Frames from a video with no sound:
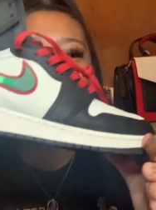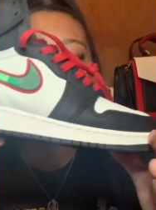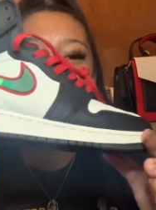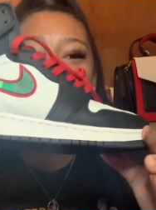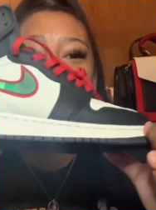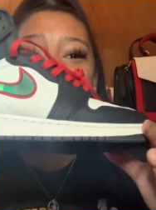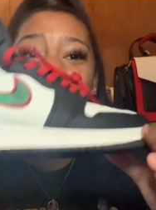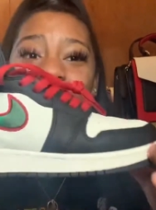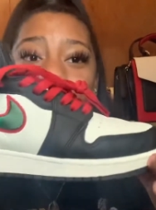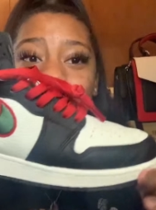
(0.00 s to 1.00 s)
for a
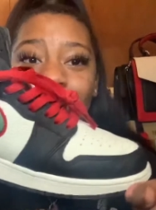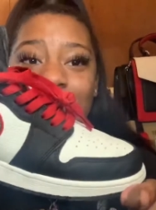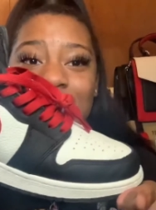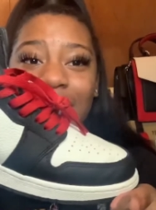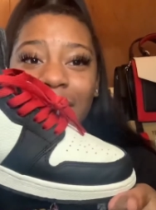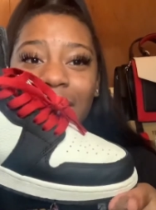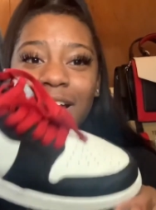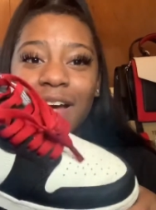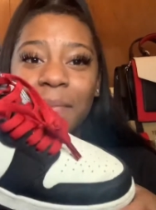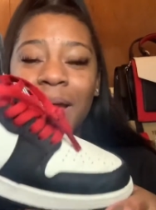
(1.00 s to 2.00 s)
club hosting
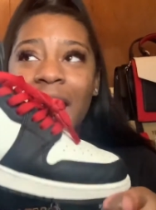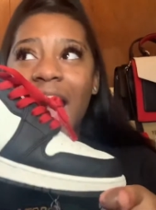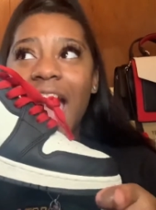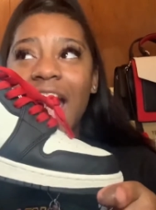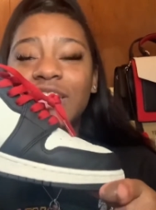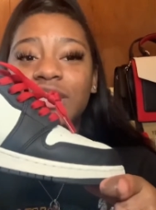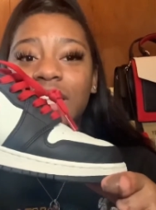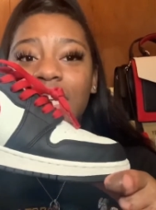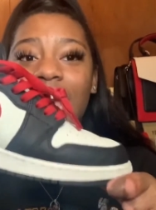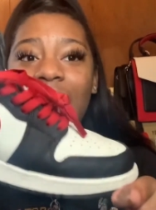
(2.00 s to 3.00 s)
um i
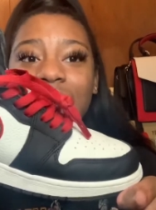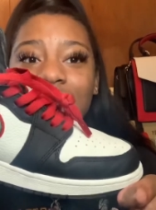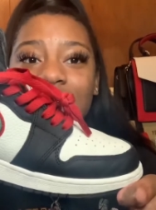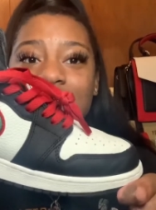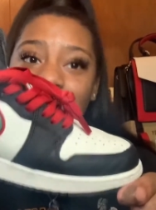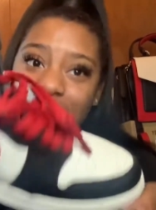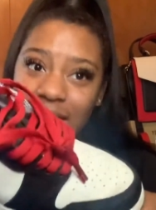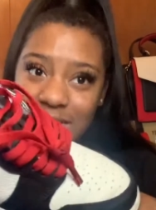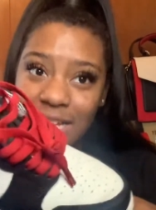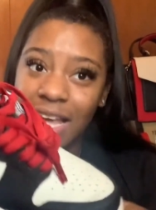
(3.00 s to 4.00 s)
actually got these because
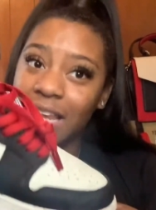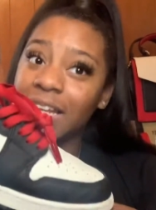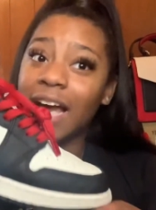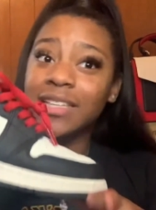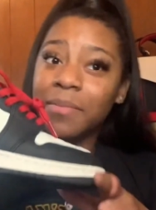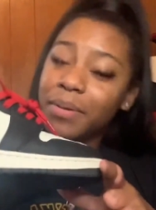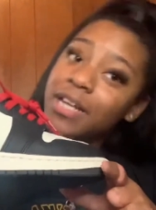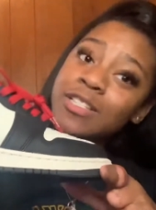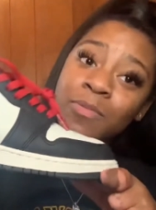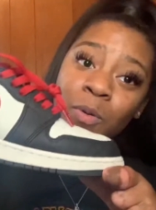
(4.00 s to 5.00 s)
i said they look like the
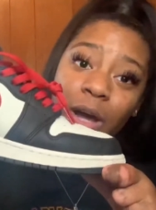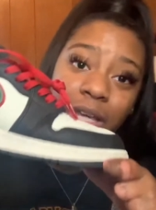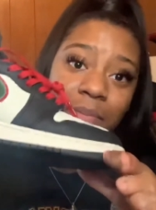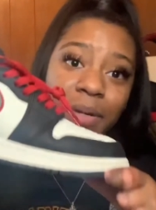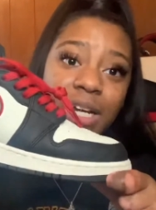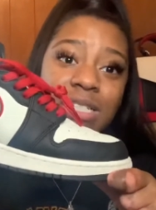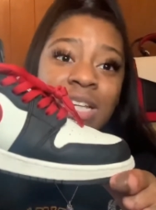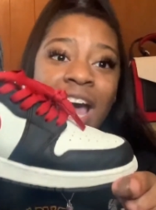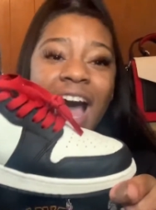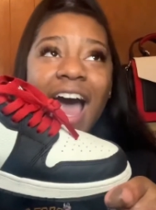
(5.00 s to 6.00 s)
bucks the milwaukee bucks
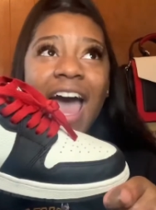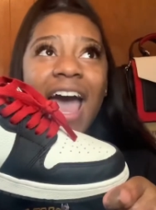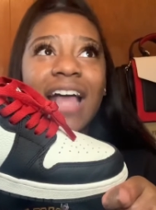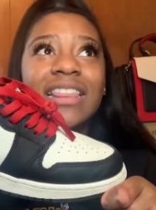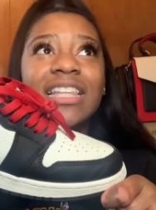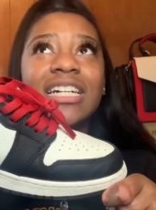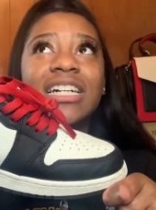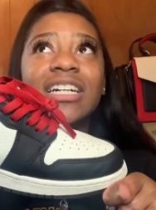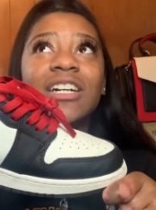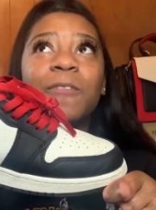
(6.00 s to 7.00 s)
i had
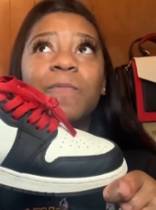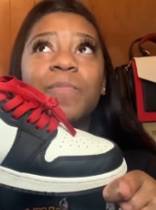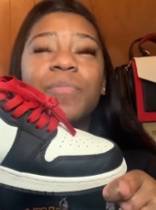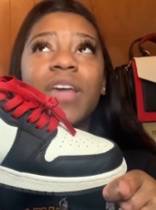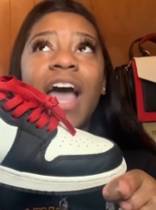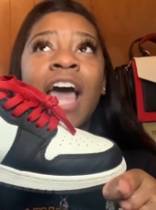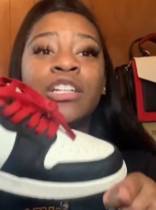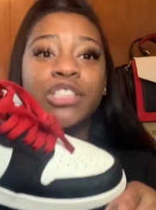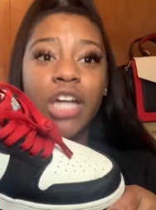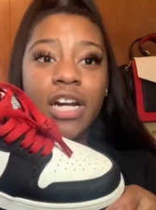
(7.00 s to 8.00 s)
the i had a
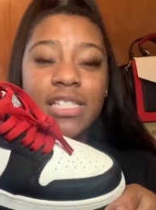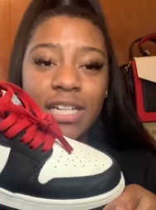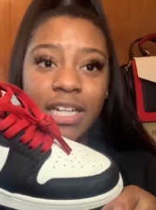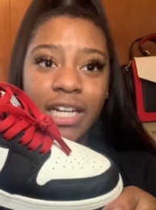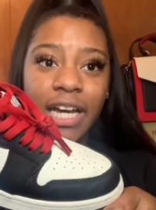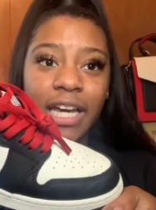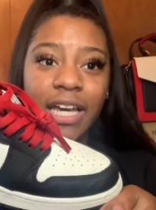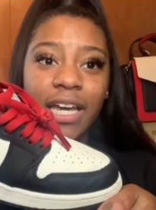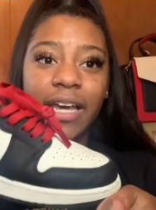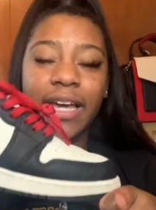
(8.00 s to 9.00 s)
jersey cut
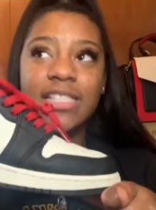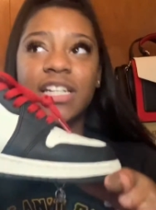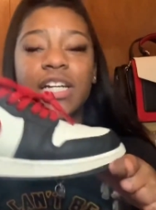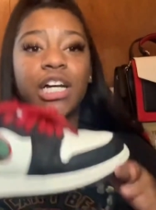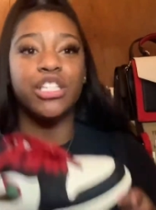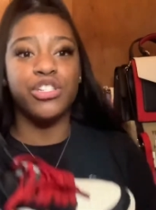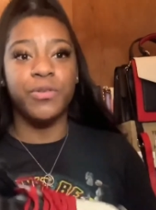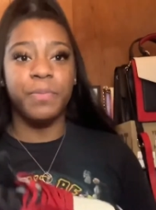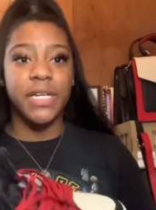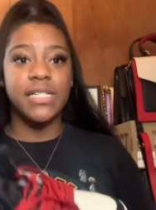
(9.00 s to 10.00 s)
into a
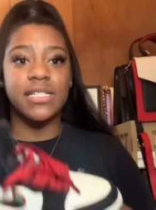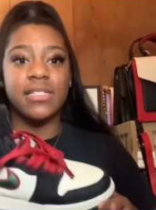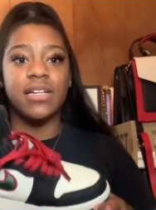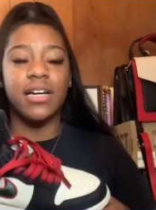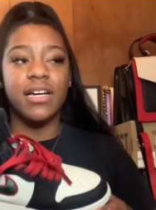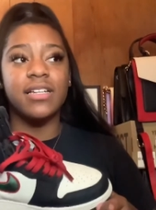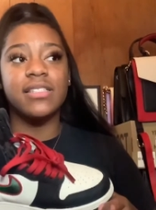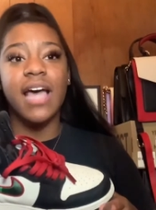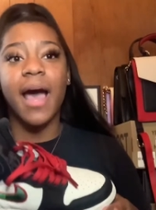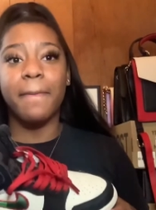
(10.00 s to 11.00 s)
two-piece uh,
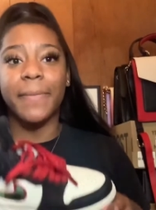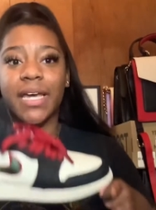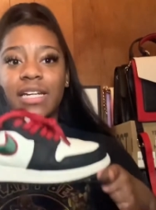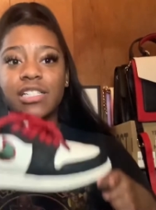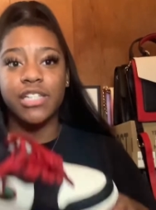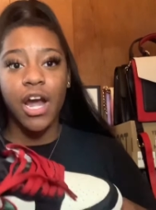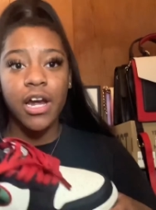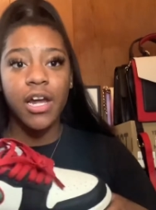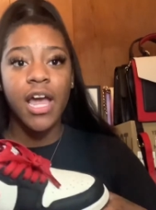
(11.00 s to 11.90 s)
top and skirt